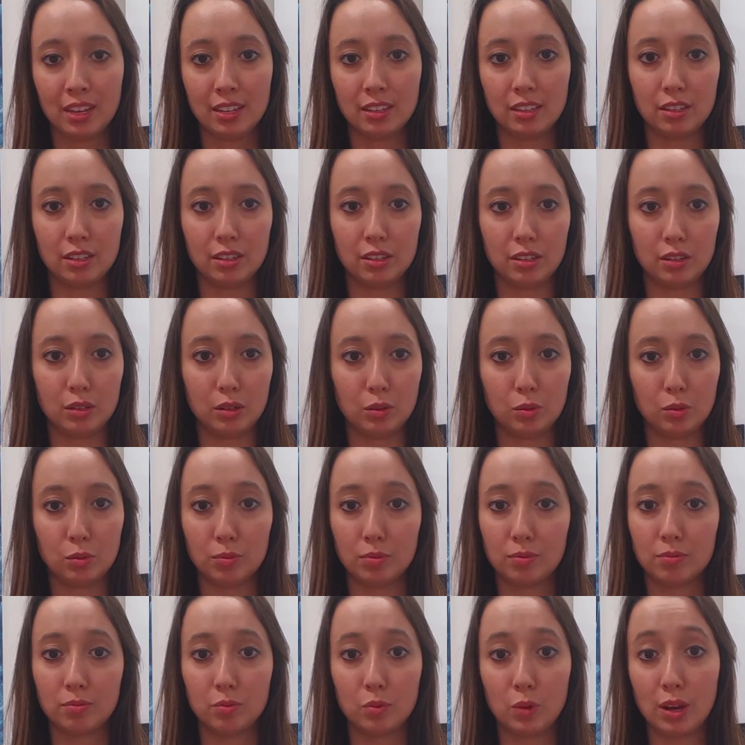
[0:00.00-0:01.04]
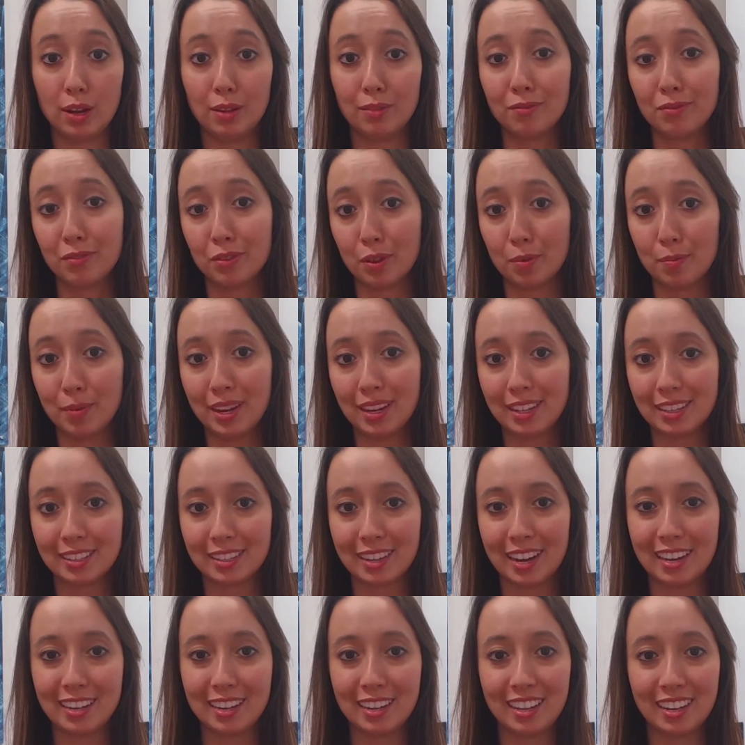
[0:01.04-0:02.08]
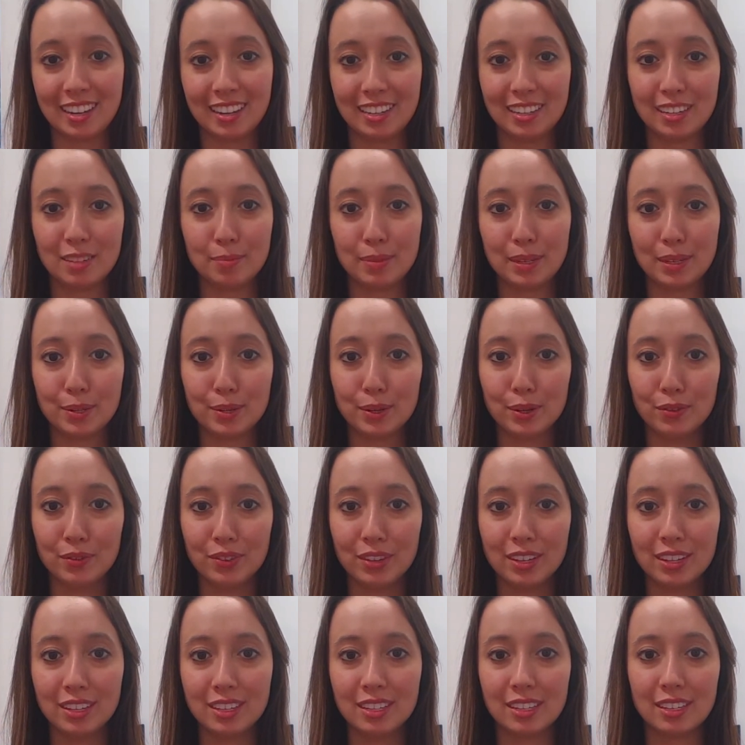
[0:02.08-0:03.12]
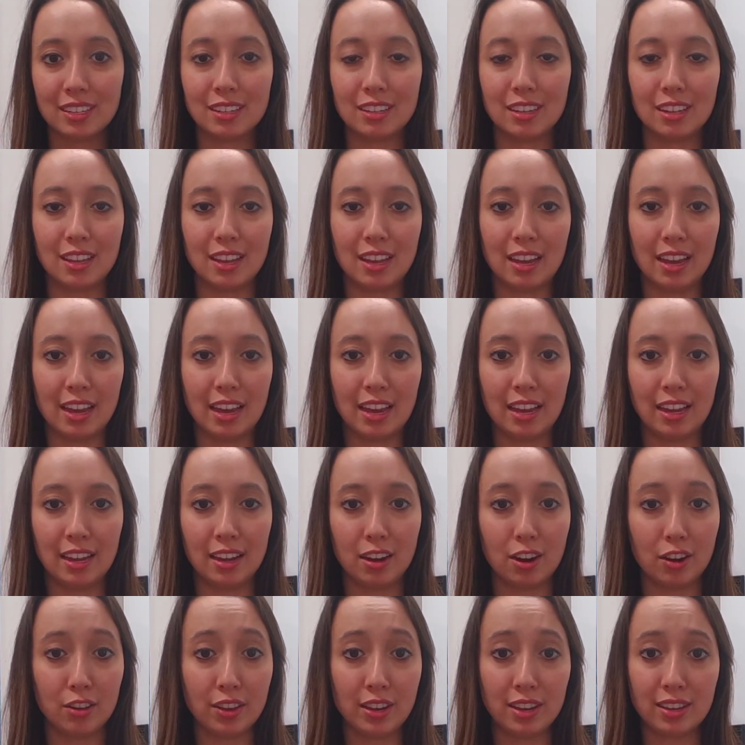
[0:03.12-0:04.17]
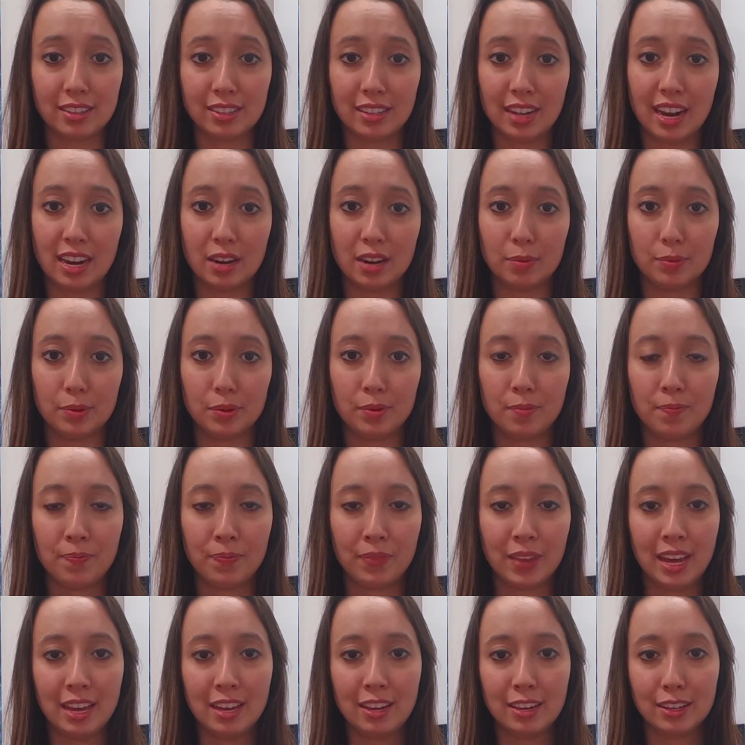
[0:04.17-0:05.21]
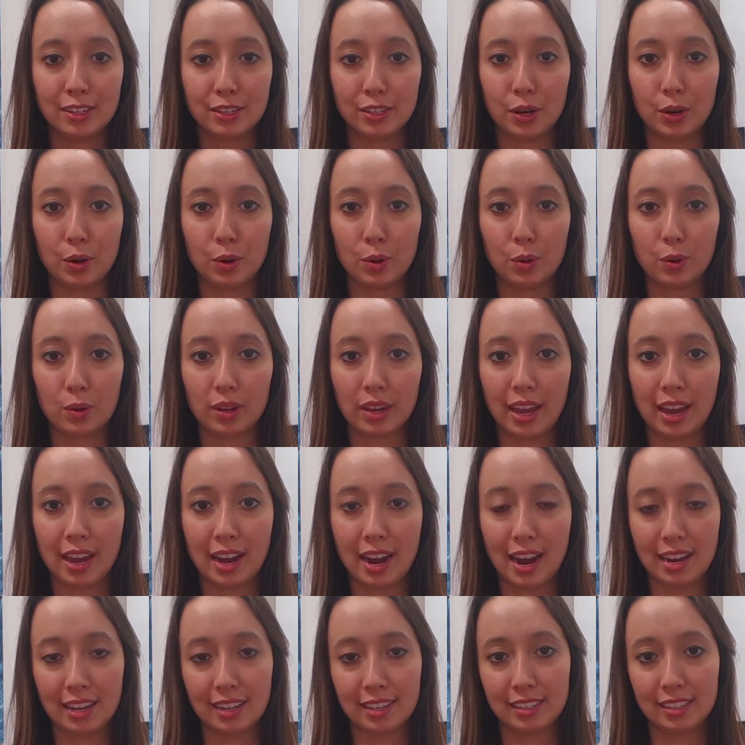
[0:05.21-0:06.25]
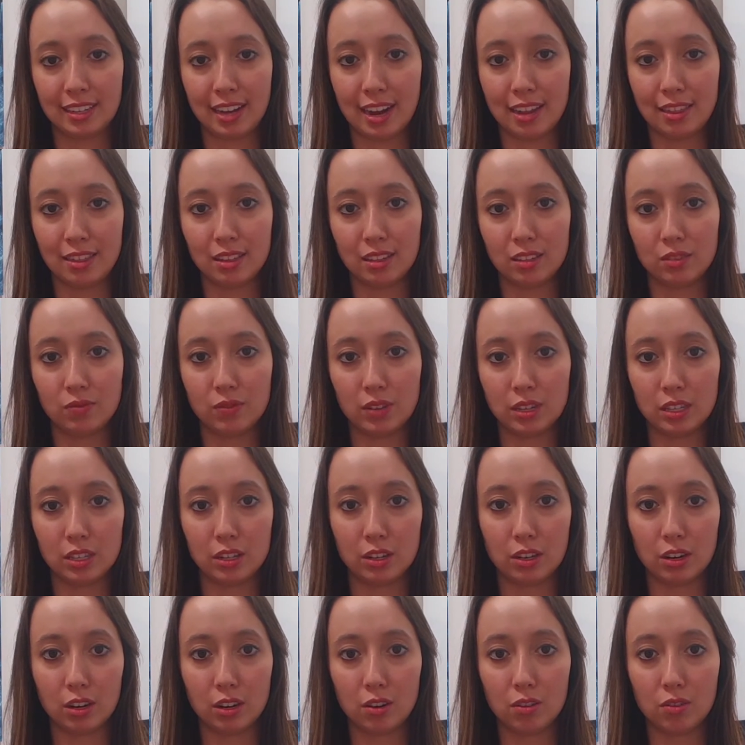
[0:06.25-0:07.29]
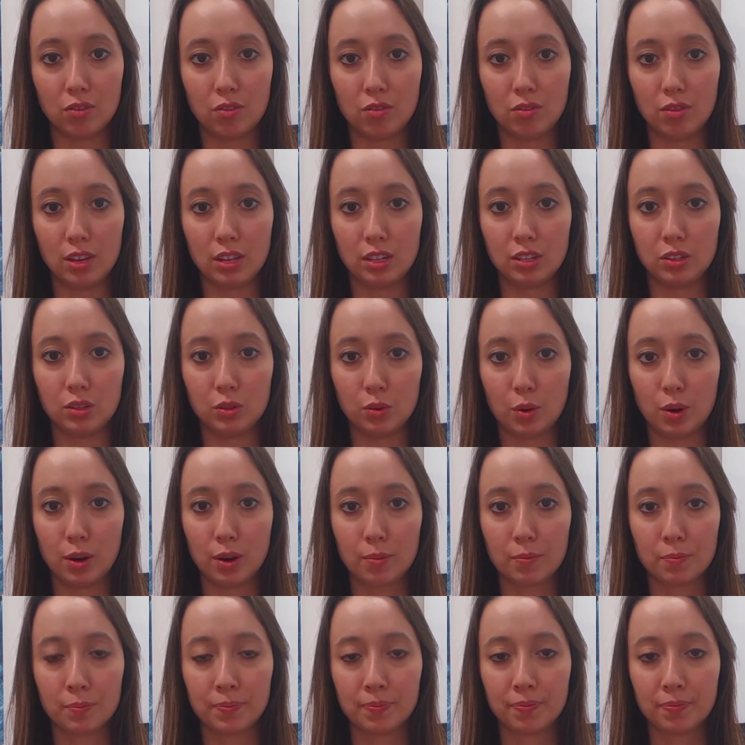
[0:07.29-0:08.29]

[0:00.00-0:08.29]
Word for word: to, well, for the maintenance guy, do they need to be serviced? Do they, are they assignable? So can I assign this visitor this door?